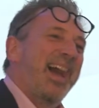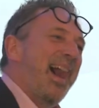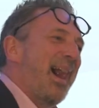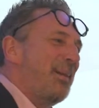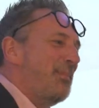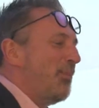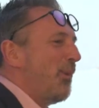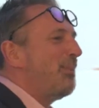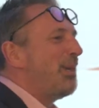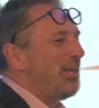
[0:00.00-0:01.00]

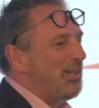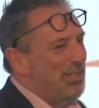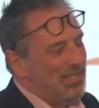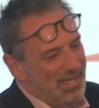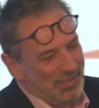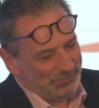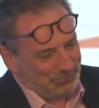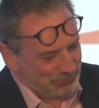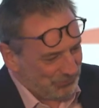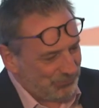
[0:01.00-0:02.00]
What I'm going to do today,
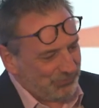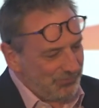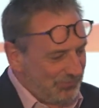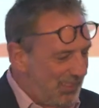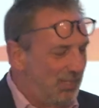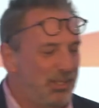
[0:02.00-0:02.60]
I'm going